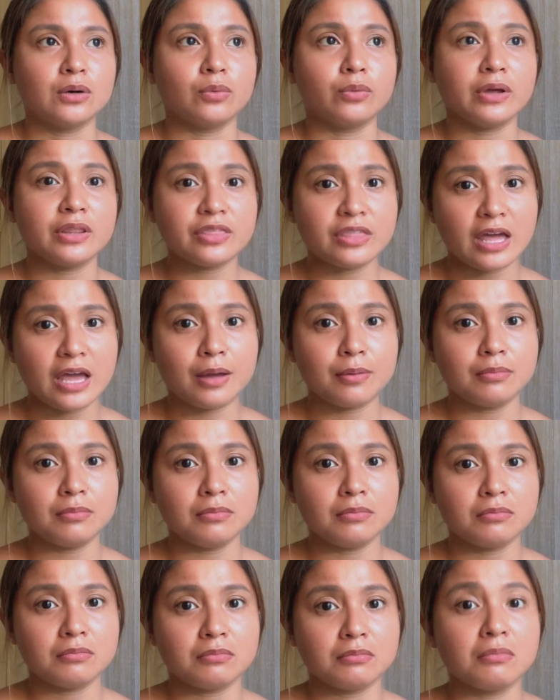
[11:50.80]
with them,
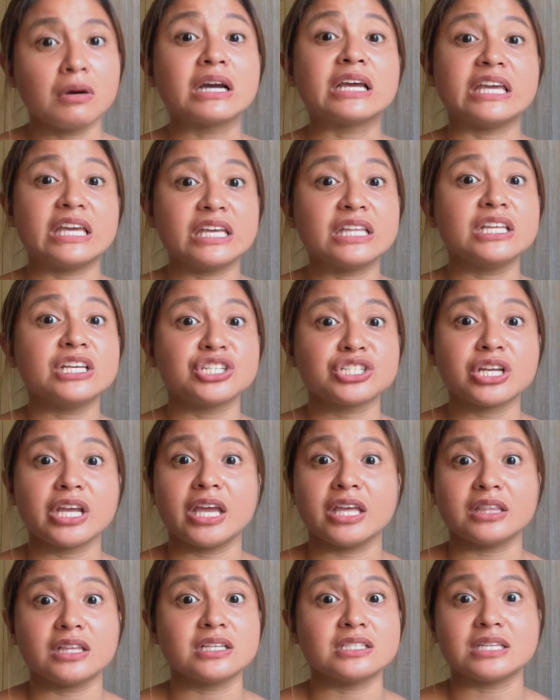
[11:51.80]

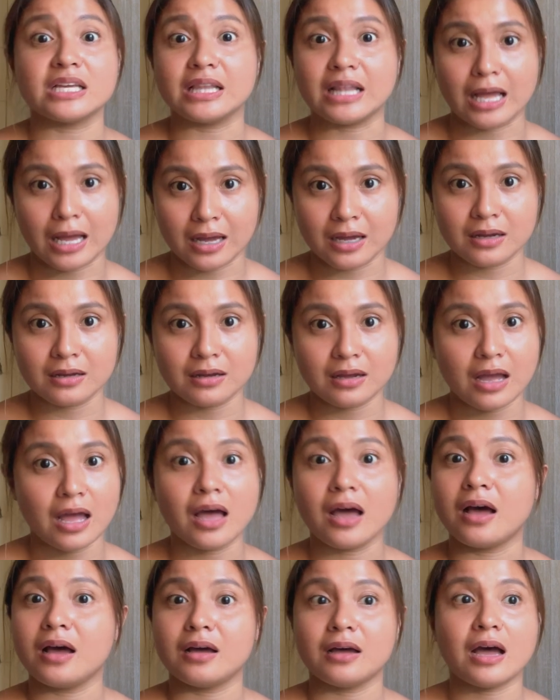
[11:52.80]
mag-i-initiate na sila.
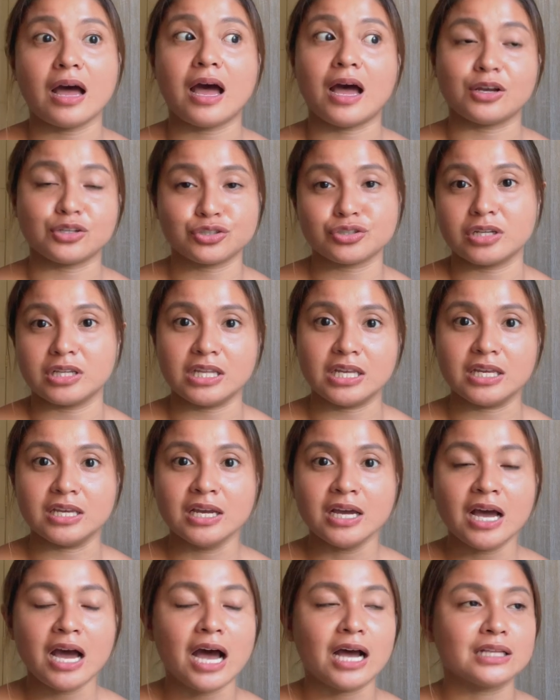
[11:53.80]
Actually,
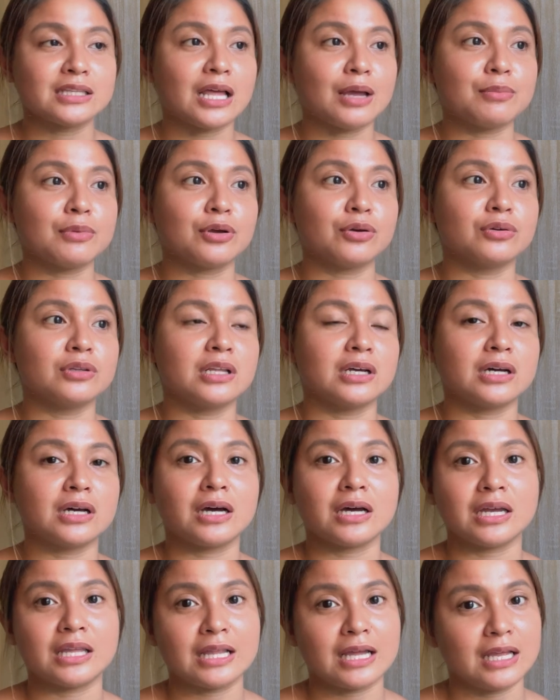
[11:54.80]
ang dami ko nang
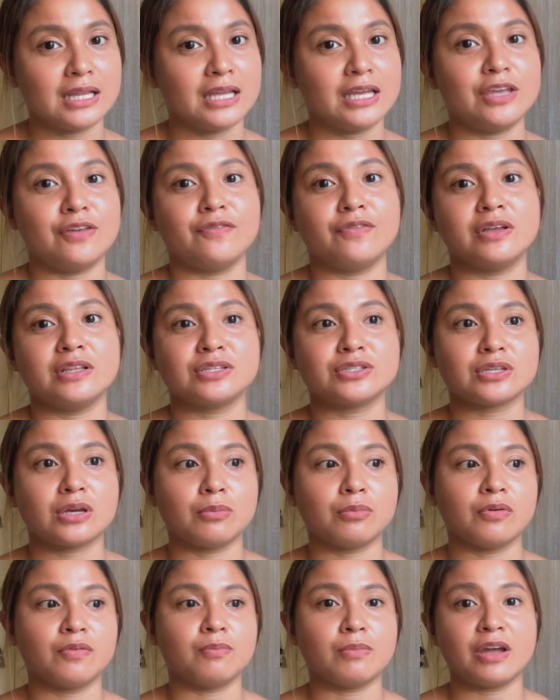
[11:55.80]
kakilala, even
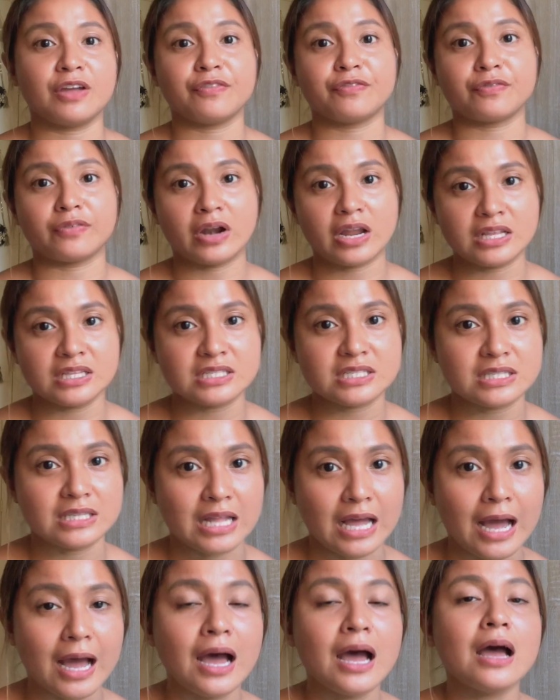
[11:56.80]
some of my friends
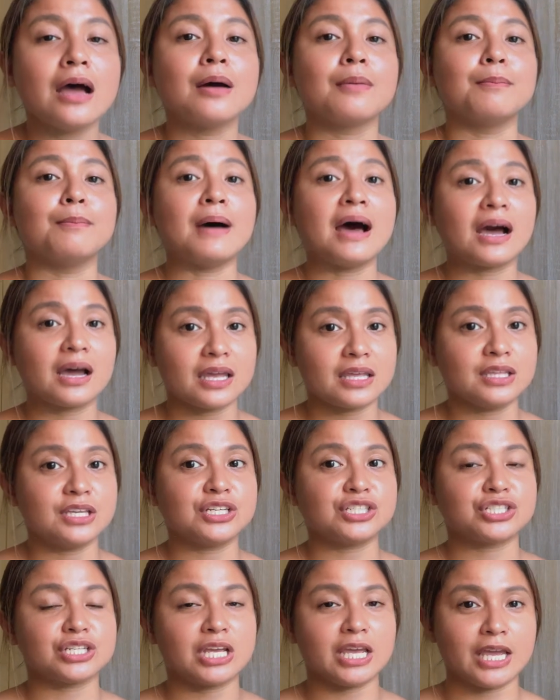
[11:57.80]
na
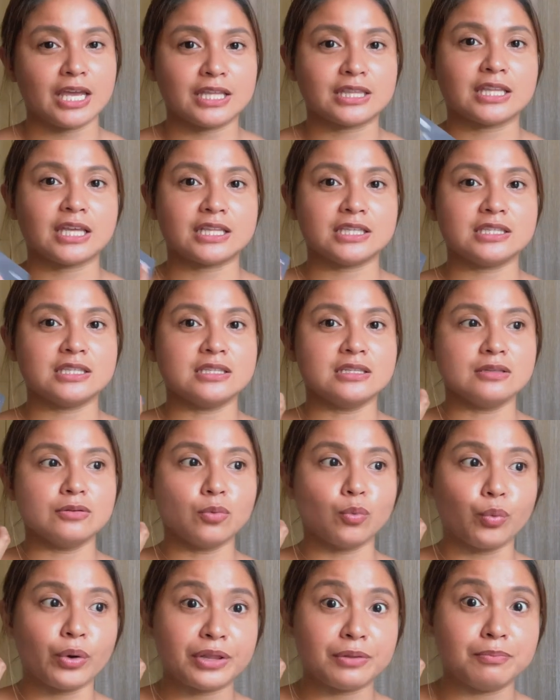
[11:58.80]
bank-initiated
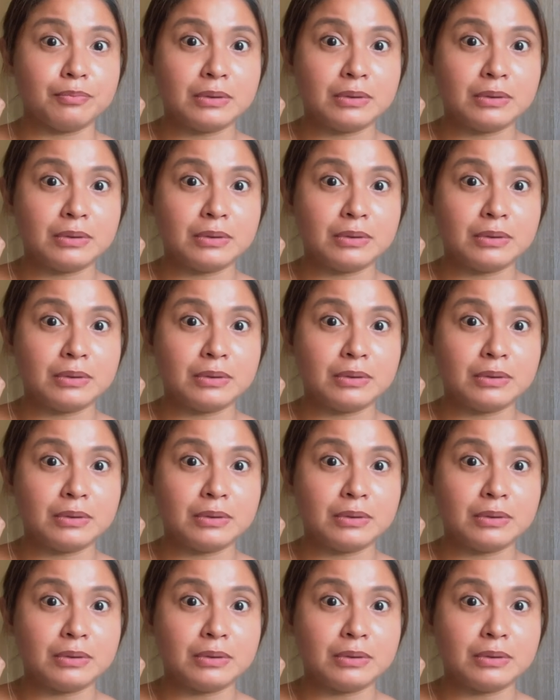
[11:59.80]
with